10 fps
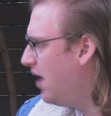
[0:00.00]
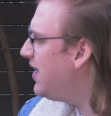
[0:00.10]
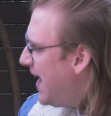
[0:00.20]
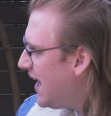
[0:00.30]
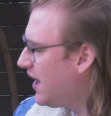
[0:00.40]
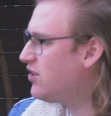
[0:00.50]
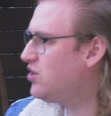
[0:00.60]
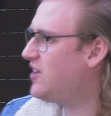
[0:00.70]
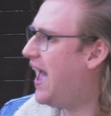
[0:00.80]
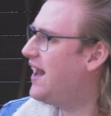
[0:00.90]
Yeah, like
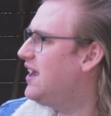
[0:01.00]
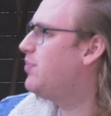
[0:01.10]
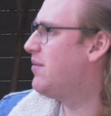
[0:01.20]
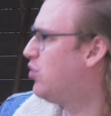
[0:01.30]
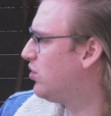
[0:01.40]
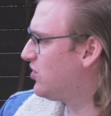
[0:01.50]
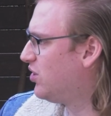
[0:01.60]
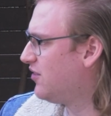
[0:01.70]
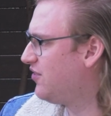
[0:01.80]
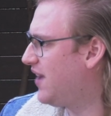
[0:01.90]
just adding a bit more
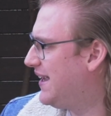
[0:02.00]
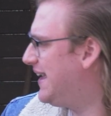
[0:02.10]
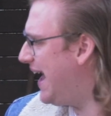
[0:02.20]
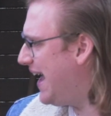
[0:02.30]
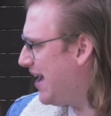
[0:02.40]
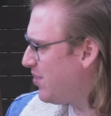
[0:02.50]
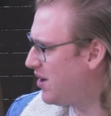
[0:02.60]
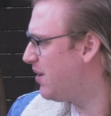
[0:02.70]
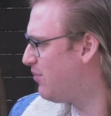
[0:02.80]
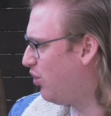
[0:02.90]
sort of like camp and
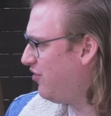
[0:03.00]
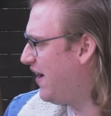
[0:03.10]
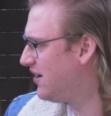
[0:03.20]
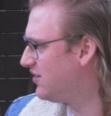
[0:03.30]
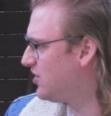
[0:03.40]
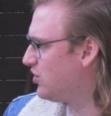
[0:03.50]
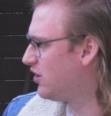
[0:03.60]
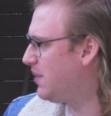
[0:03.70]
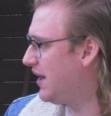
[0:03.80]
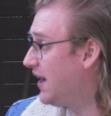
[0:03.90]
a bit more fun to sort
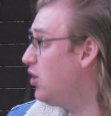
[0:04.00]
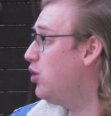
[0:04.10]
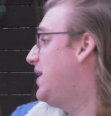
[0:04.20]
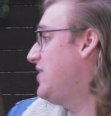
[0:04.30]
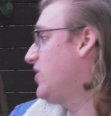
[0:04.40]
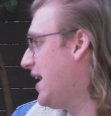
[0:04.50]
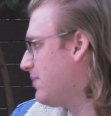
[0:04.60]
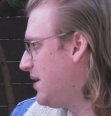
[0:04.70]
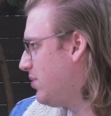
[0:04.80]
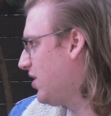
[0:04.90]
of be like, no, please like
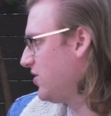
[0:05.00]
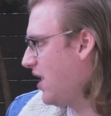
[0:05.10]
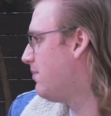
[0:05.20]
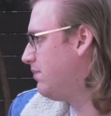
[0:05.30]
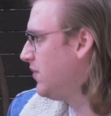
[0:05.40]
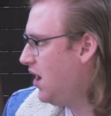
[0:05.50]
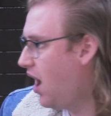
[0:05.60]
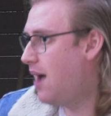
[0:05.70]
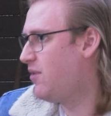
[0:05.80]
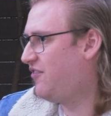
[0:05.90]
me because I'm
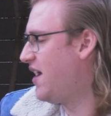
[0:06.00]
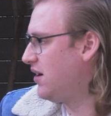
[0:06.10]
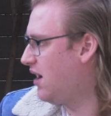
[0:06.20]
fun